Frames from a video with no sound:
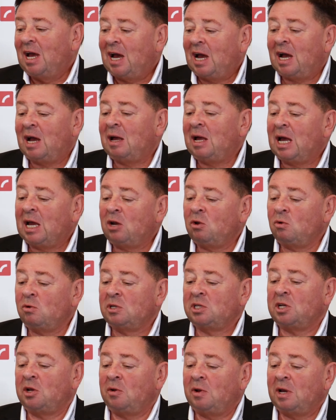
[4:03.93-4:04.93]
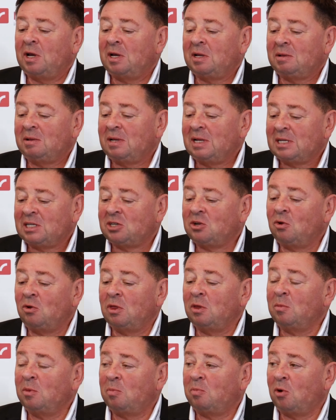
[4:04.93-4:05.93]
and also let's
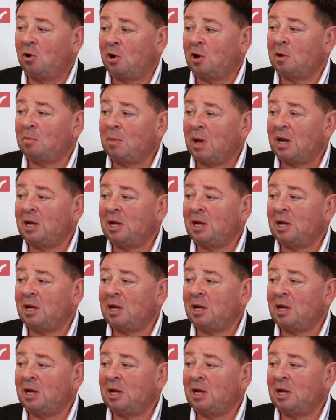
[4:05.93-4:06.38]
call them a product